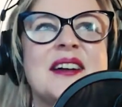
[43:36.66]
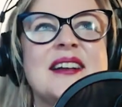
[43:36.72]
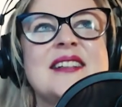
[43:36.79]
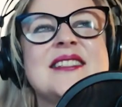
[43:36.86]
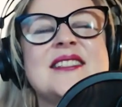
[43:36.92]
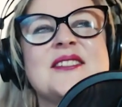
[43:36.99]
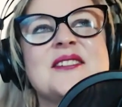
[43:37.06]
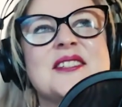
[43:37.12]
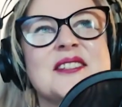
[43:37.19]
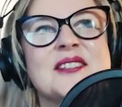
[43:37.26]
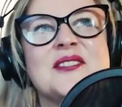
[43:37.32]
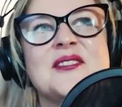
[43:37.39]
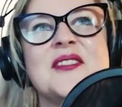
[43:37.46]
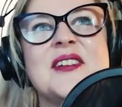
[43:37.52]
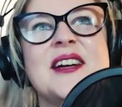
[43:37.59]
that's so
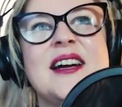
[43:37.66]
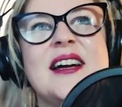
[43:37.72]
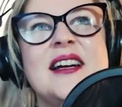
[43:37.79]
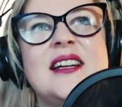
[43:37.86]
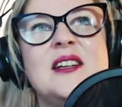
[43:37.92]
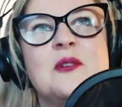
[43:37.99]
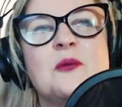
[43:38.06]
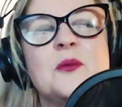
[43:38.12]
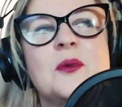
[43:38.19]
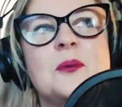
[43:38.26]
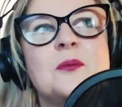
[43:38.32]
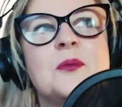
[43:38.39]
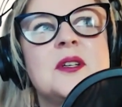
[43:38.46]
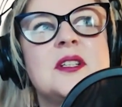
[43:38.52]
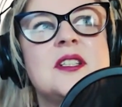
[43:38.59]
cool. And
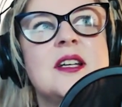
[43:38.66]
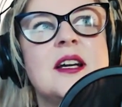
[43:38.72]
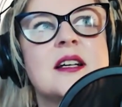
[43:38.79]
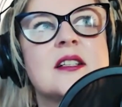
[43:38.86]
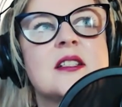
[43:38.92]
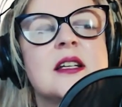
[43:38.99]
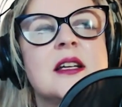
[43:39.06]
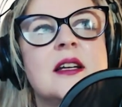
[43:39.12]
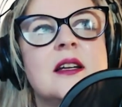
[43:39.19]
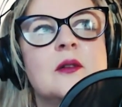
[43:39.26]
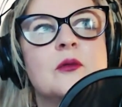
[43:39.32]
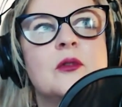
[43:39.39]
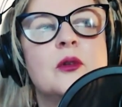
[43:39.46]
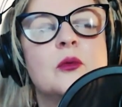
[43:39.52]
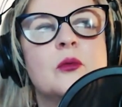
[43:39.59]
what do
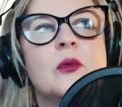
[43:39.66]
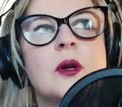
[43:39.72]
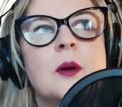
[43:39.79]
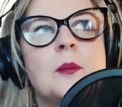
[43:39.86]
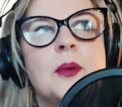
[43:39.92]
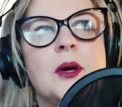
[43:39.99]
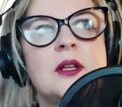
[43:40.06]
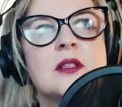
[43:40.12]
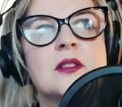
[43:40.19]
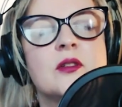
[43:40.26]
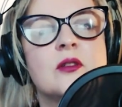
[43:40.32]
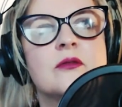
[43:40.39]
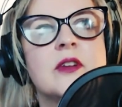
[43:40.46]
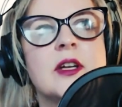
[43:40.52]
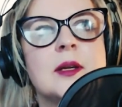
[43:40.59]
you about the
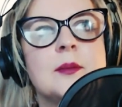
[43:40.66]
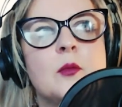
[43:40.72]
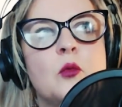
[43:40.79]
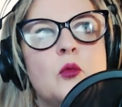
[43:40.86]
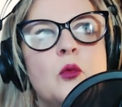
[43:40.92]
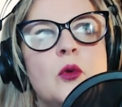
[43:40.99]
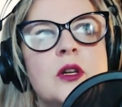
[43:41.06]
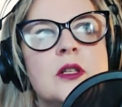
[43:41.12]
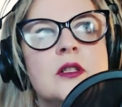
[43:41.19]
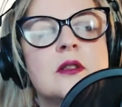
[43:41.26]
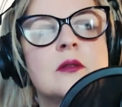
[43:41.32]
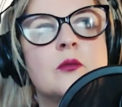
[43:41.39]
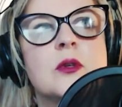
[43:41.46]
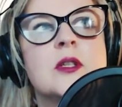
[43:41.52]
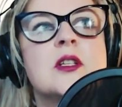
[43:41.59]
song Venom? What
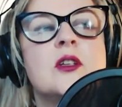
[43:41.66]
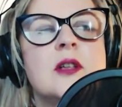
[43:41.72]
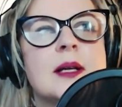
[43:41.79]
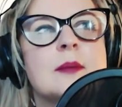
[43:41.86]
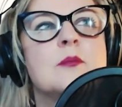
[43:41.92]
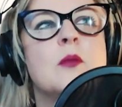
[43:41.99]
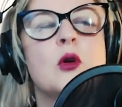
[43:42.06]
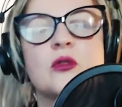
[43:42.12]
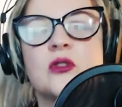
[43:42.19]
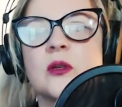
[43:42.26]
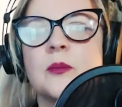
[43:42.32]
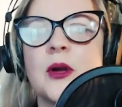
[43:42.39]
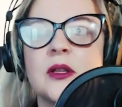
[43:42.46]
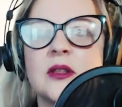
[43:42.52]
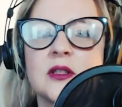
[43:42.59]
is it you like most
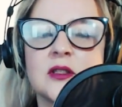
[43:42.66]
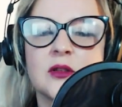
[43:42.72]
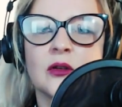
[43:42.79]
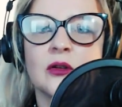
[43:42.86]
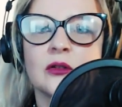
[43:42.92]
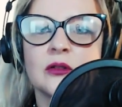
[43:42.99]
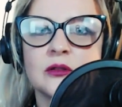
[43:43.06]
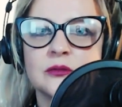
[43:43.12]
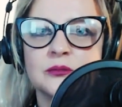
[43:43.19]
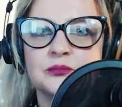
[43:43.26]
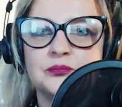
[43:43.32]
about the song?